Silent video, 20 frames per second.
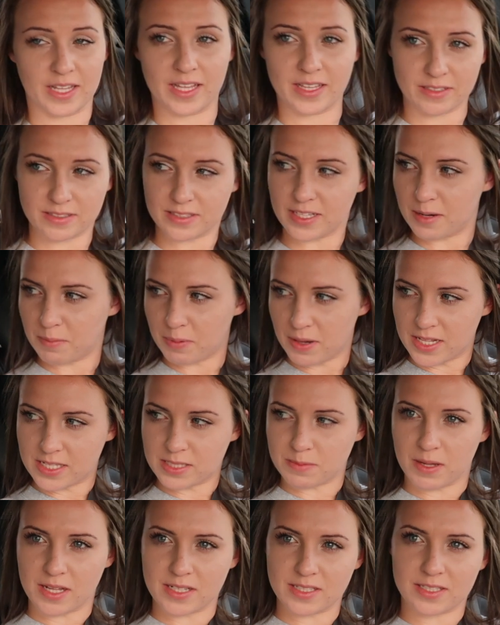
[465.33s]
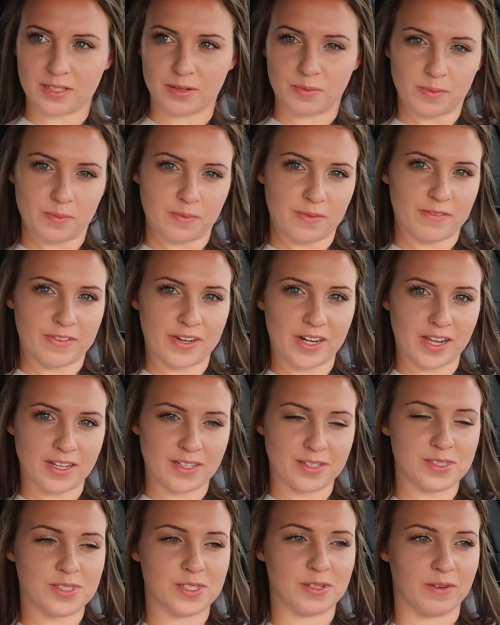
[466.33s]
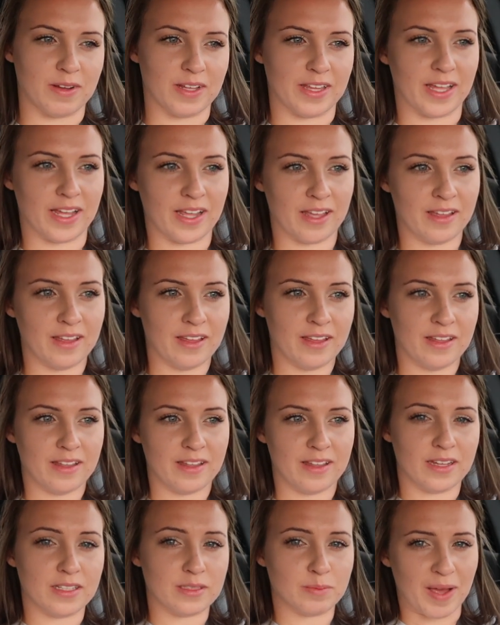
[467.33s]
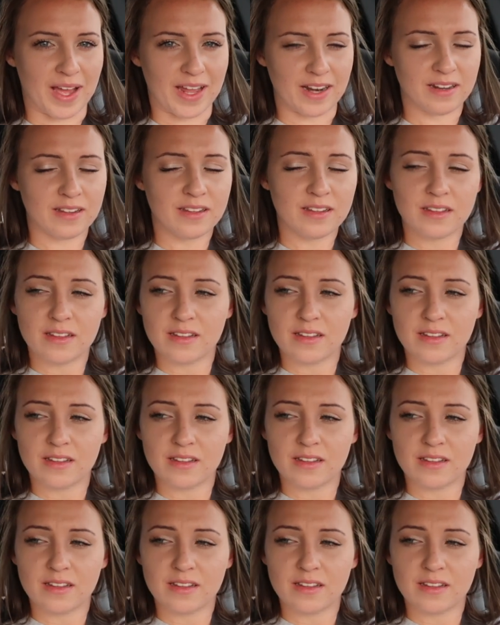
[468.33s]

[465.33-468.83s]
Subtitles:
And there's a lot of blind spots, so you're not used to it. Like, it's bad.